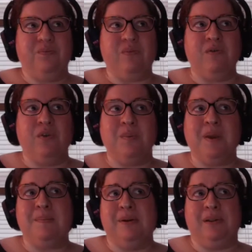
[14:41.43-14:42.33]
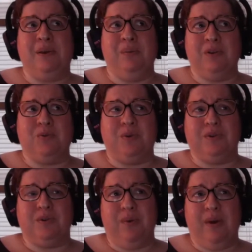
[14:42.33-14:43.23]
for me, building
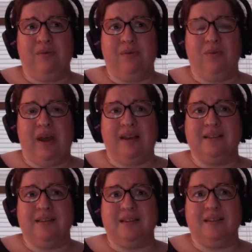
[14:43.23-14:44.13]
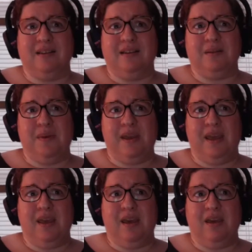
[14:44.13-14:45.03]
rituals around rest is
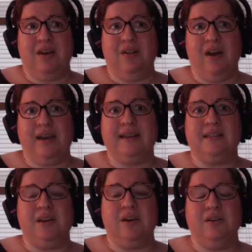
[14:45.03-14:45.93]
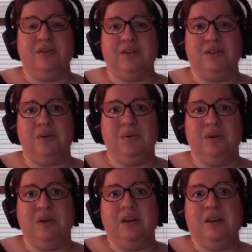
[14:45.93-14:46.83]
making it a lot easier to
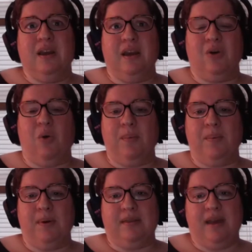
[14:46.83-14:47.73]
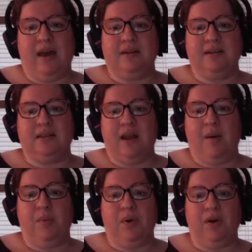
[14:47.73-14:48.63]
incorporate that, to
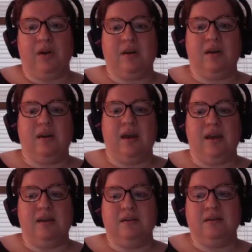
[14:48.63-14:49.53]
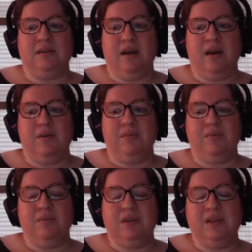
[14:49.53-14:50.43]
stop work, and
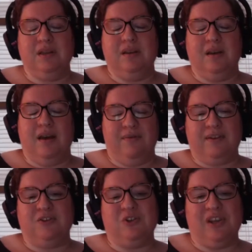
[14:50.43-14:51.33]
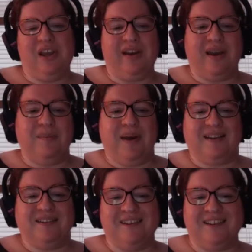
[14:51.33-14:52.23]
eventually I'll get
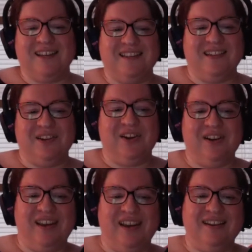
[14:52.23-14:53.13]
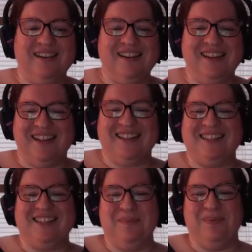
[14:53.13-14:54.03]
back to cooking dinner again at
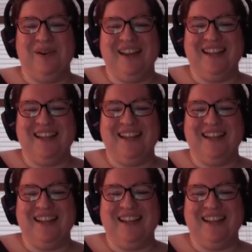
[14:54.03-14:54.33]
some point.